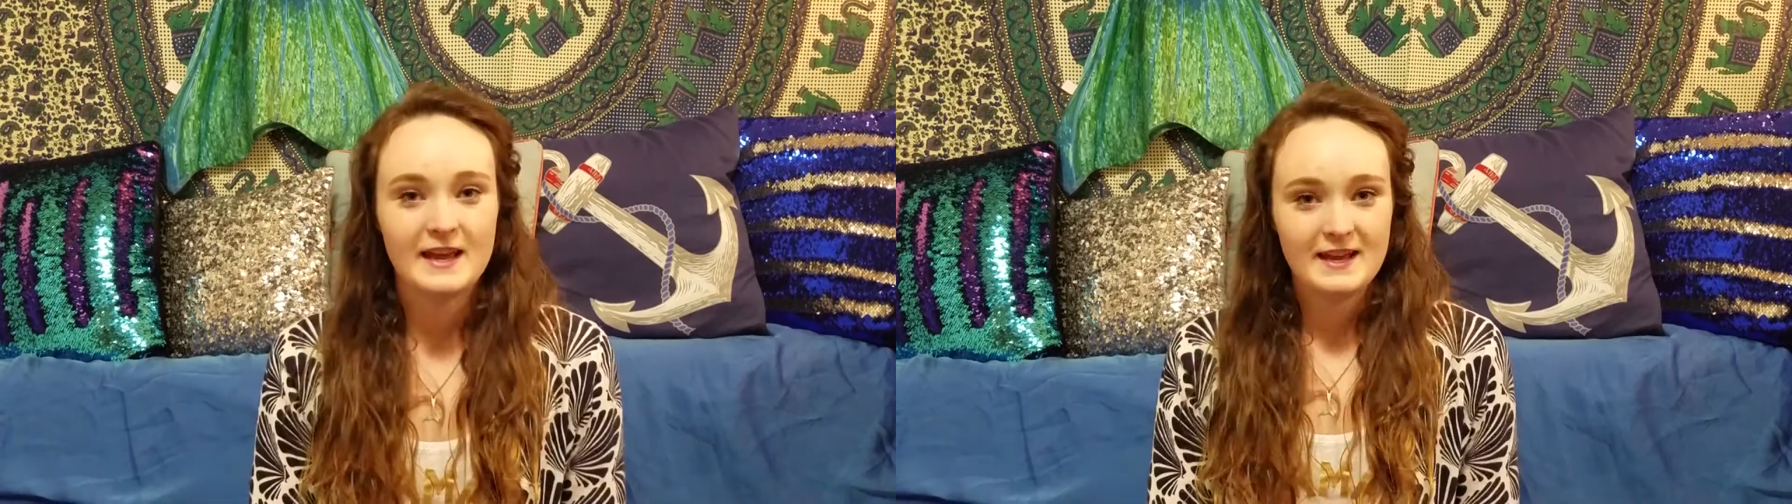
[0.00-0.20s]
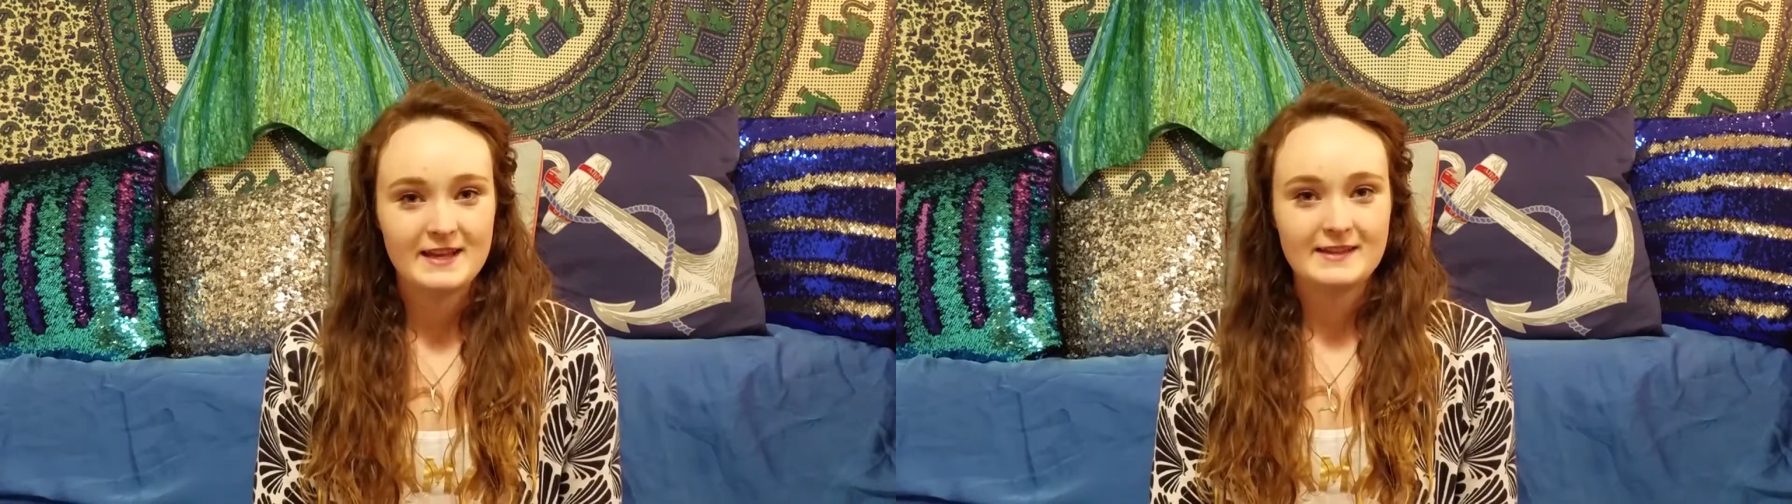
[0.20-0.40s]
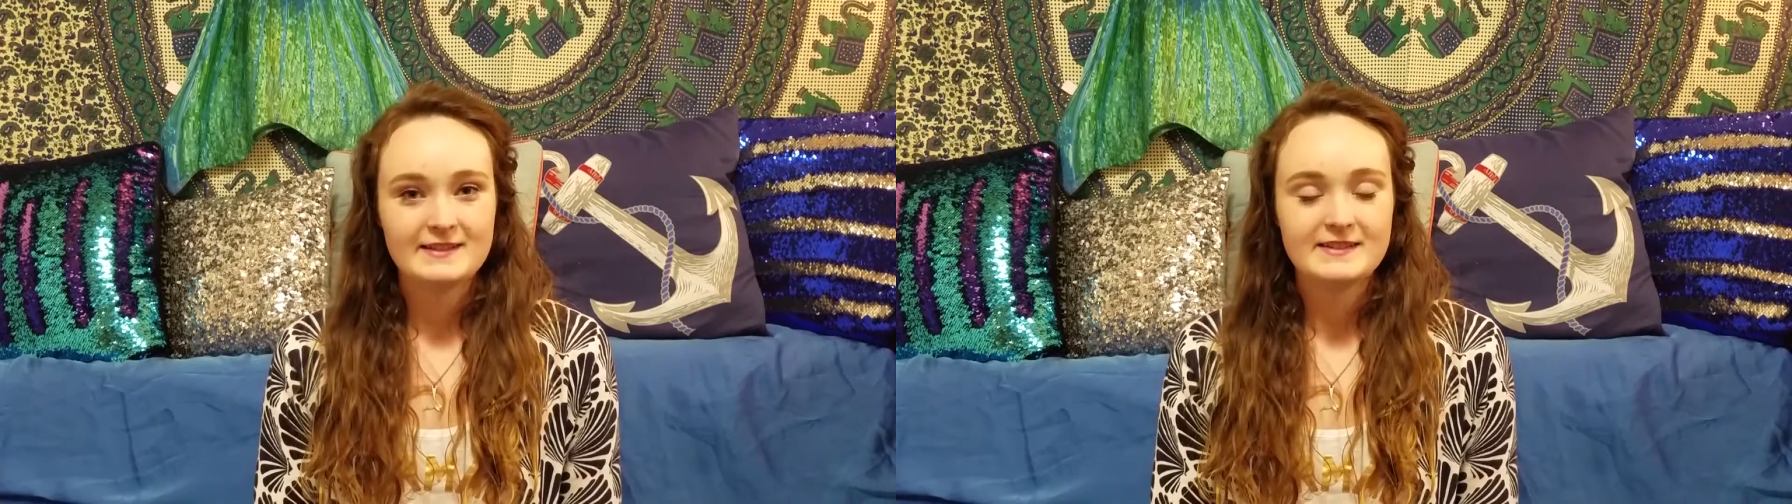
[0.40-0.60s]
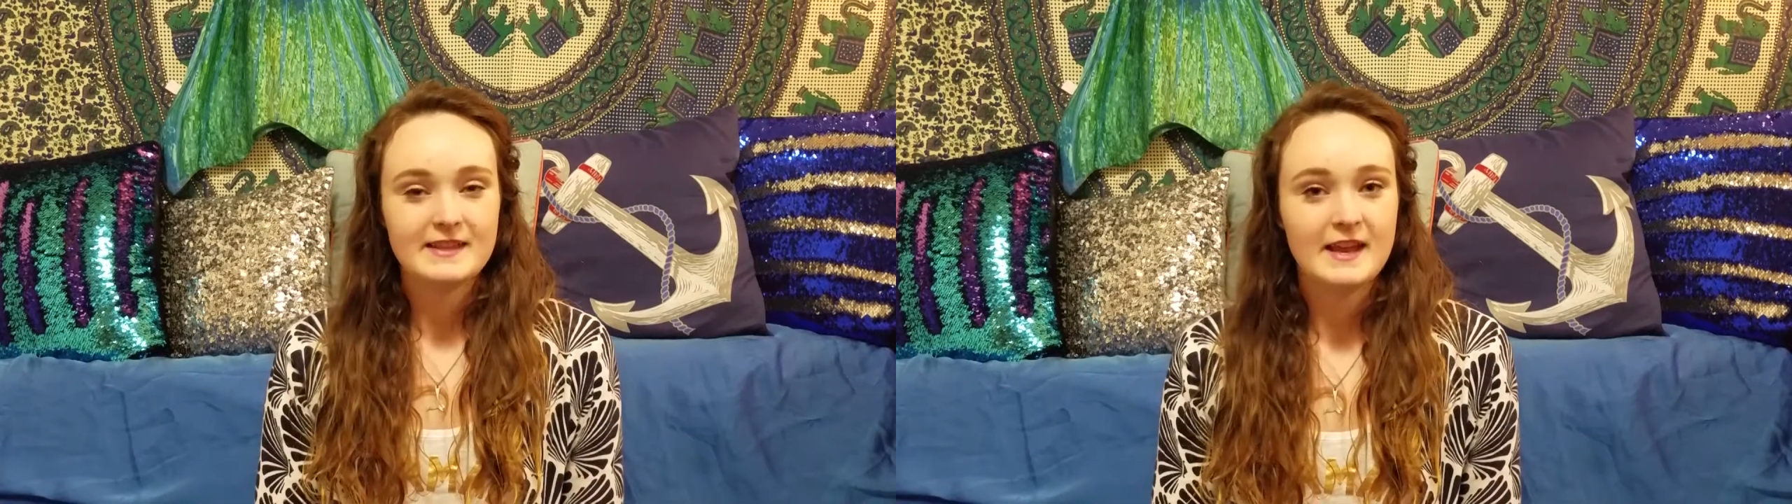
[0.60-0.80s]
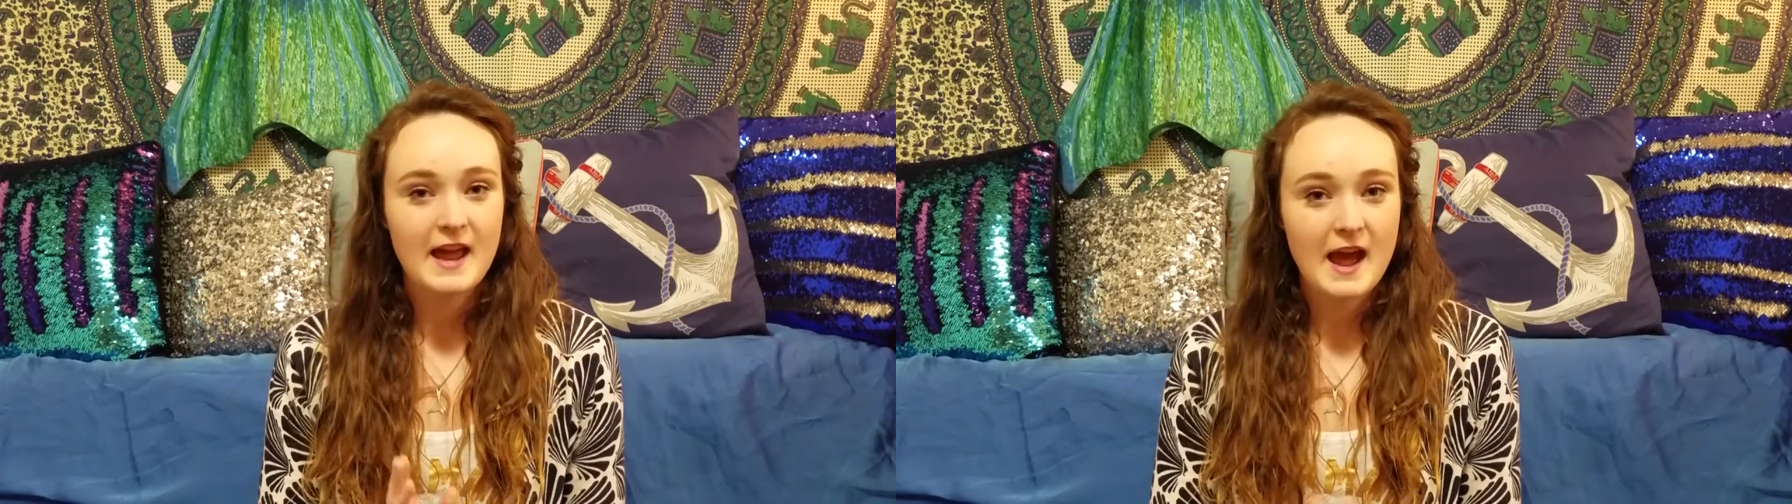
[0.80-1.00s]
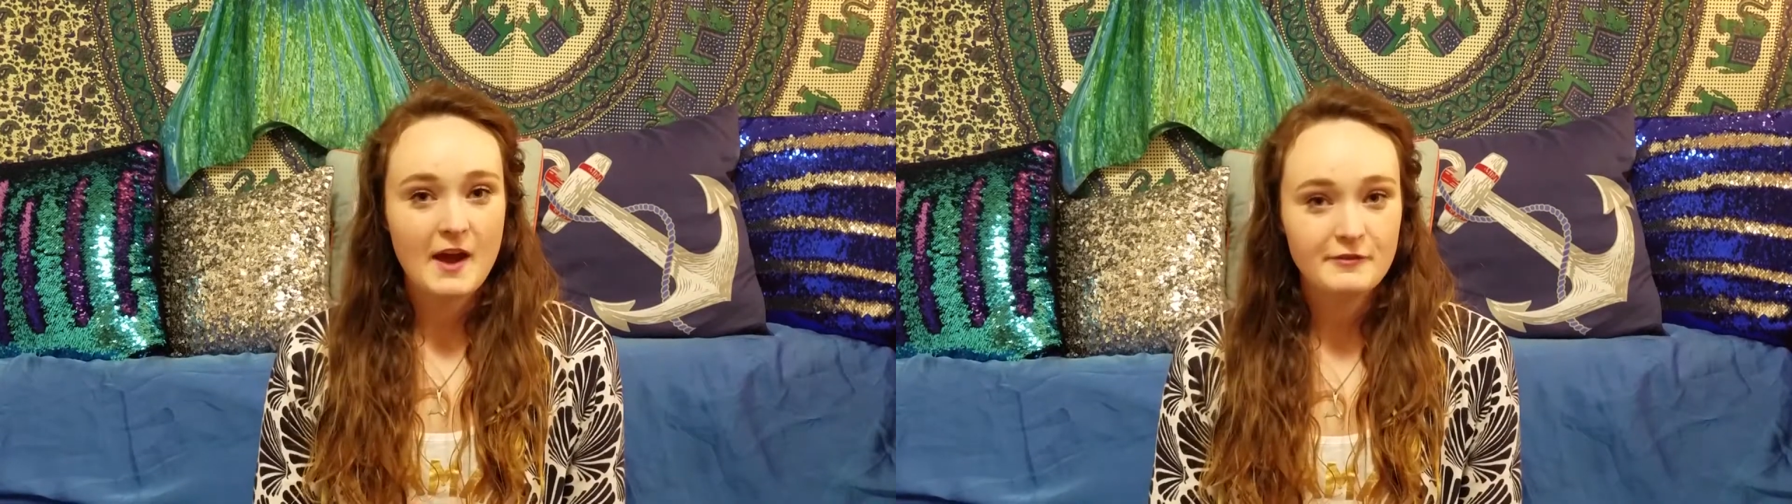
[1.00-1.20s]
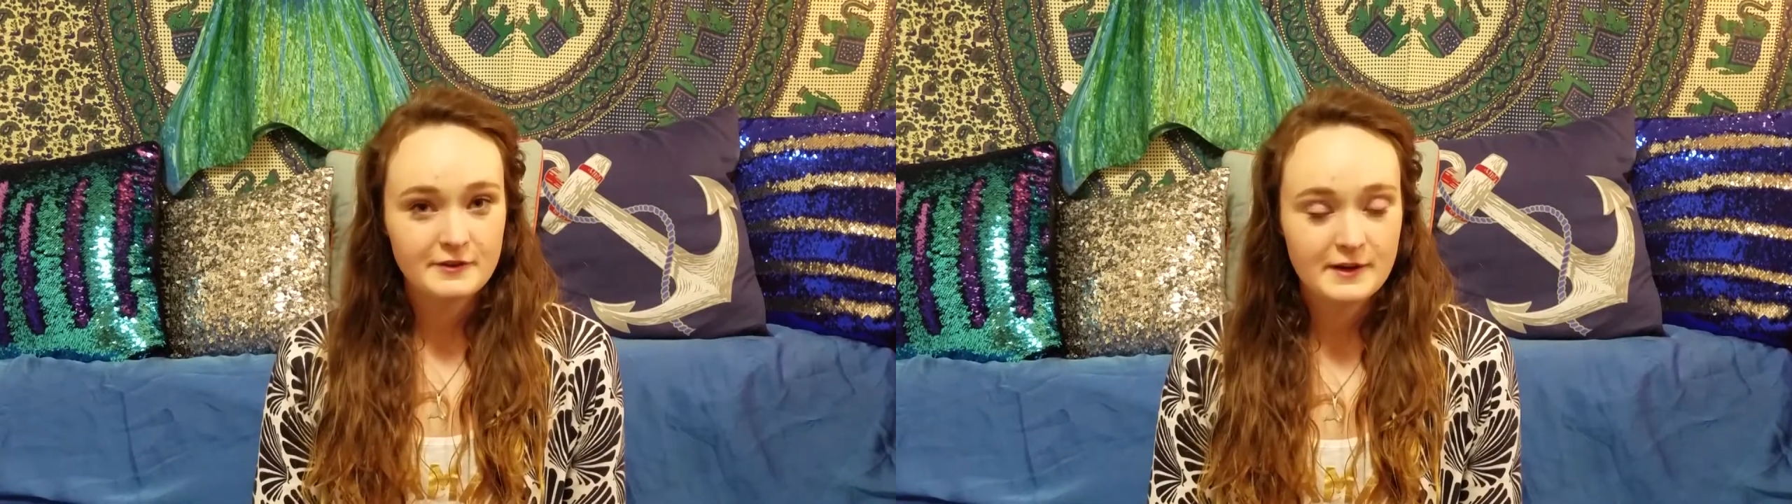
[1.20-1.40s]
And then after